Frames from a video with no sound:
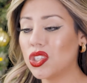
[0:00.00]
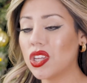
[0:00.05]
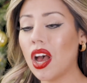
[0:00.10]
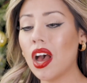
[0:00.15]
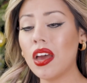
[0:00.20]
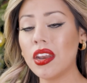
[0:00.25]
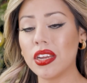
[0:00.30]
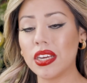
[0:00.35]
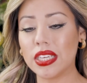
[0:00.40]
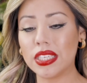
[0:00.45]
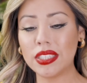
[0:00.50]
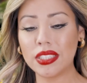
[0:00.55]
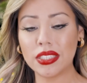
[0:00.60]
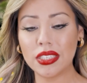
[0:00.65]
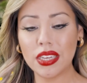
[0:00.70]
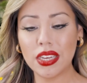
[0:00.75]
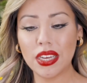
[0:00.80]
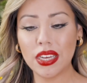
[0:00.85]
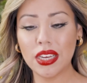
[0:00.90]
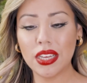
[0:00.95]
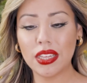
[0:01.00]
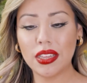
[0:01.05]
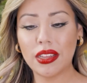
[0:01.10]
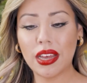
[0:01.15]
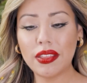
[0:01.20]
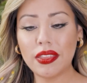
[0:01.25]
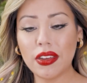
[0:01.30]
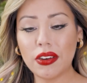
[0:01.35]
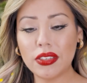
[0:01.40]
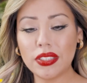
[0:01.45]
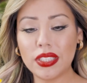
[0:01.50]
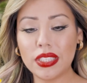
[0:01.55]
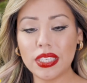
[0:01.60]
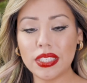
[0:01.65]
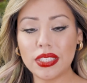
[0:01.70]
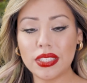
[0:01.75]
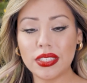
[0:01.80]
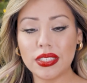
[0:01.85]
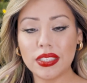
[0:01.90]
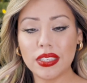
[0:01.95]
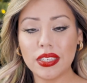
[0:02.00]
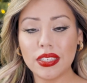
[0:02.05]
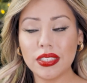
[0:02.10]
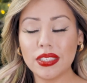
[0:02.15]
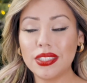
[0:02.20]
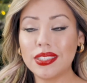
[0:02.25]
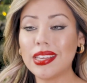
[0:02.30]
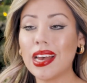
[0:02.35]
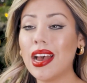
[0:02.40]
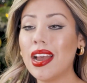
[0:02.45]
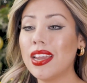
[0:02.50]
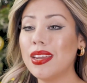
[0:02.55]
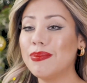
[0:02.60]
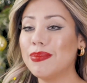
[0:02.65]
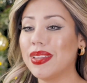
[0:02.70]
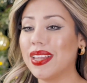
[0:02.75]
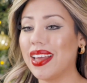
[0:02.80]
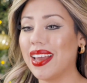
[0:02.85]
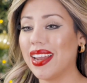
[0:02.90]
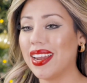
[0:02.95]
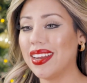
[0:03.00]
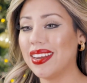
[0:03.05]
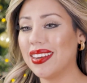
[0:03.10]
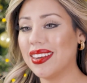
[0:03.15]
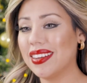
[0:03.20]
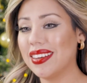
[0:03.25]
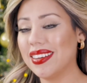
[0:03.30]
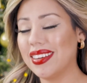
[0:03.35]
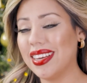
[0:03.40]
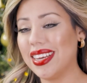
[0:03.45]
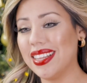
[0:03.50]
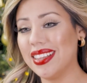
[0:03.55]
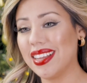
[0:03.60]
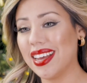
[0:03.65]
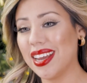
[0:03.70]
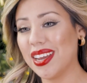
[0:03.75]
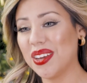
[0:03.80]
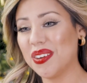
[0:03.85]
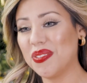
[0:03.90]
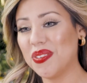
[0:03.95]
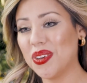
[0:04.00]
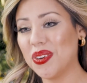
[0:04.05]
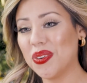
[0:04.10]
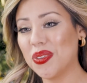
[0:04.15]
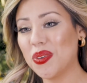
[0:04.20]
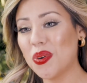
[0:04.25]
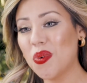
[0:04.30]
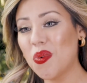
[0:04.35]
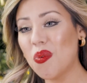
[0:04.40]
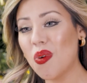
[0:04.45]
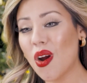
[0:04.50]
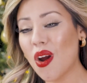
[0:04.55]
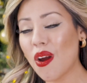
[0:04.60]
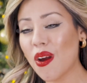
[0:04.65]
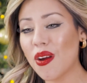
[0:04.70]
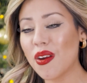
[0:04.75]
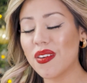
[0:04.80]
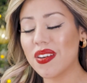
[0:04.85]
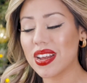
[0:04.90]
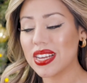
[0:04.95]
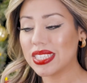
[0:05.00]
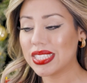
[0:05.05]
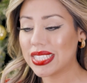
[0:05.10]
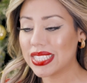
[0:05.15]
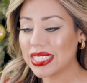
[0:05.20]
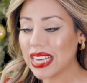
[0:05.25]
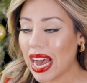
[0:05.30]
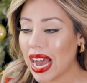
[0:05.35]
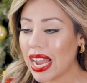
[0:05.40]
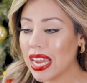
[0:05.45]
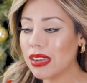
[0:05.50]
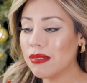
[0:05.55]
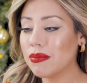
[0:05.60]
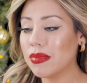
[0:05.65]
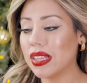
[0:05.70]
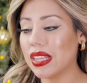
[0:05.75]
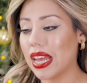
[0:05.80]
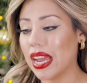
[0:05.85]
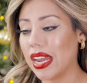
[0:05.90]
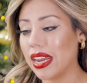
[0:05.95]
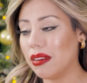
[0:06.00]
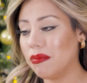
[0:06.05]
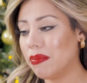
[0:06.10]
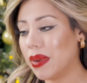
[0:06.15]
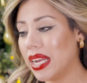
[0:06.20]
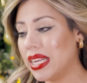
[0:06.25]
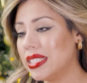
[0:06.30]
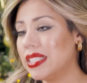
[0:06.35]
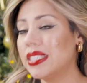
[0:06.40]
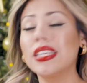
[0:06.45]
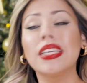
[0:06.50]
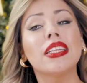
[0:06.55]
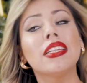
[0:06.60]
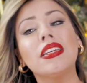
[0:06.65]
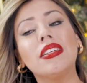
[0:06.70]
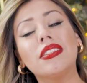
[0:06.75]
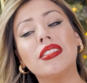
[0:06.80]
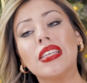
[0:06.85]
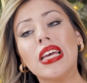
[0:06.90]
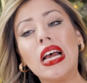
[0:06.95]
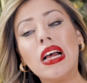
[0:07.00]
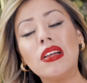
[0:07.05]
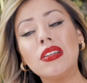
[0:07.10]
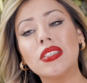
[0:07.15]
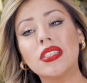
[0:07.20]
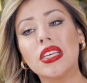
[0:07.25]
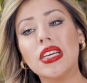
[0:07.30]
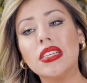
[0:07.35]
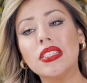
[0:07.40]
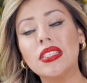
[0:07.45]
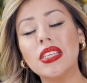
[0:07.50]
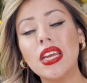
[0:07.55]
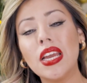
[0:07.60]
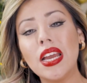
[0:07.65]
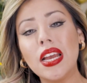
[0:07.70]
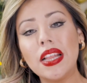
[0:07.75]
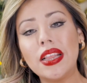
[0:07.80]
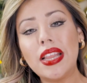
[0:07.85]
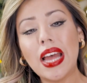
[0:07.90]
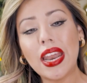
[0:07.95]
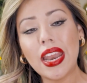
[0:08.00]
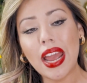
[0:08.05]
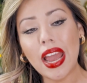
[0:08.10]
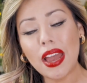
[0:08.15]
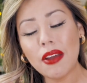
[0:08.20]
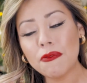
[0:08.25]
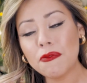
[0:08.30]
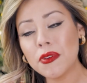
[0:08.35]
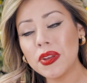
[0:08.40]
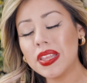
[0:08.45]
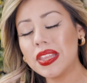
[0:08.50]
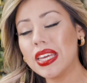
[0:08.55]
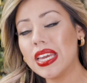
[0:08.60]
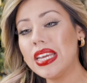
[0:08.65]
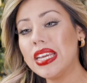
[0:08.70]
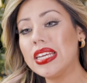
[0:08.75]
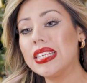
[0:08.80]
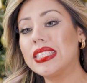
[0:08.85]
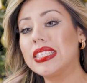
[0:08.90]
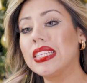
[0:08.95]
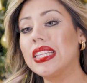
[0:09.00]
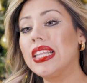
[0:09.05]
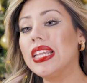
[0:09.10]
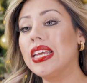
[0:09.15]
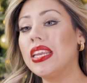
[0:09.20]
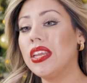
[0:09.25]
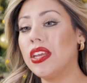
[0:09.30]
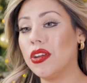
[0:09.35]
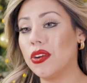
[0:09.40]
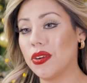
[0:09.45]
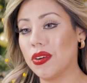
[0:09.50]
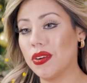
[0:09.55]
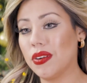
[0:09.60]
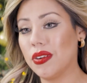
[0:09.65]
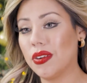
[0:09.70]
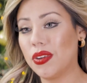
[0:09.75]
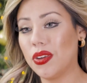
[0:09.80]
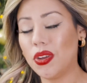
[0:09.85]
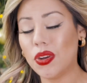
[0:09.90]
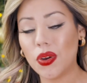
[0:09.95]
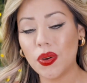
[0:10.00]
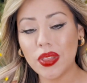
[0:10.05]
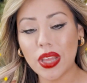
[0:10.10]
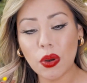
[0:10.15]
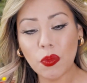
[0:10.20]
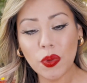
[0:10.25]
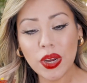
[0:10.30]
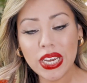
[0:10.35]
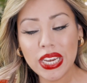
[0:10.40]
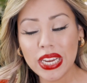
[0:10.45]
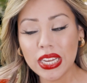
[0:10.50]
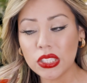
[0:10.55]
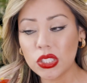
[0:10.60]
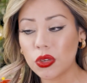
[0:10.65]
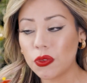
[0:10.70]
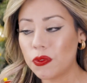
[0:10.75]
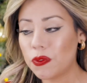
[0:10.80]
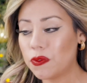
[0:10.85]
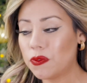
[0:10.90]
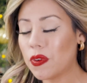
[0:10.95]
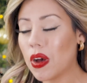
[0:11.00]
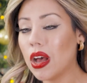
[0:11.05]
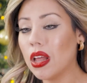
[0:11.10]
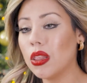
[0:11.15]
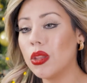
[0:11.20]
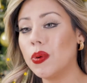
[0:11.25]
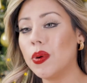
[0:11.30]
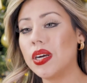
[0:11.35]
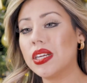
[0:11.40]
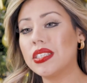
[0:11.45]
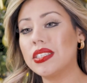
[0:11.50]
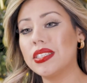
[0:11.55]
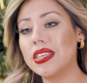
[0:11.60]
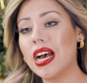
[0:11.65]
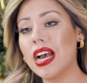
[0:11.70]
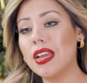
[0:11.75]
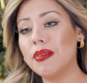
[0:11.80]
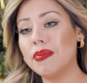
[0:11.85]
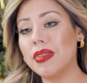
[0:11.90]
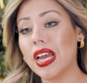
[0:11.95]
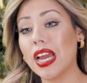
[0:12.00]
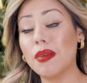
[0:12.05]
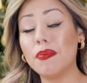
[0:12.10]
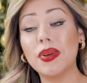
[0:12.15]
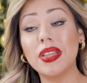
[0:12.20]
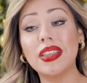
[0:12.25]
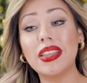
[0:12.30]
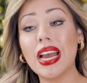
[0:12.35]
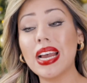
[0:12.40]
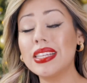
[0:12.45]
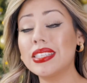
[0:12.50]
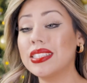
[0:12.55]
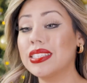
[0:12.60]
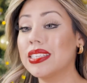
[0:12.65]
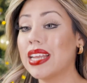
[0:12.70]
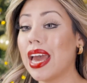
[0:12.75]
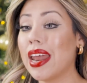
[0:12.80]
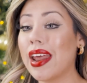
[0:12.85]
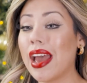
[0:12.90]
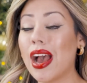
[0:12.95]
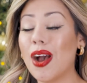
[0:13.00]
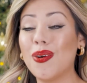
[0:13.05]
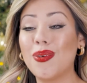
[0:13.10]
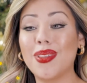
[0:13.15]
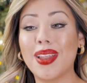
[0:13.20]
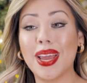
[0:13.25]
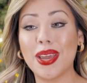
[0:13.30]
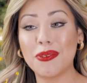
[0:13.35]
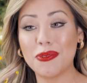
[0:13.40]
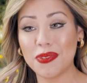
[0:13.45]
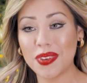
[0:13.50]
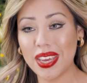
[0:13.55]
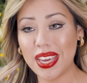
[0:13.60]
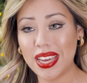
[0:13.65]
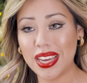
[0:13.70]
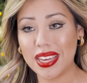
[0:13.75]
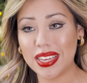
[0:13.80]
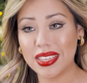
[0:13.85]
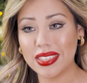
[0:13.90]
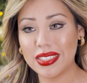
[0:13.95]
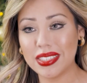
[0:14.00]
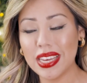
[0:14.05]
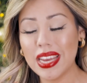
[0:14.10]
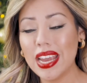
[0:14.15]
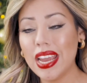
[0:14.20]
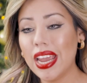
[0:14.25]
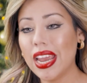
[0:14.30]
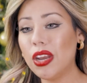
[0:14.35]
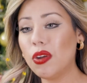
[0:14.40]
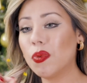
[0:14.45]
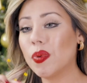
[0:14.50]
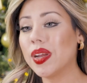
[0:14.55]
taught us that there's this timeline in life. The word timeline basically tells us that everything is linear, that we need to follow a timeline, but that's not how life is. In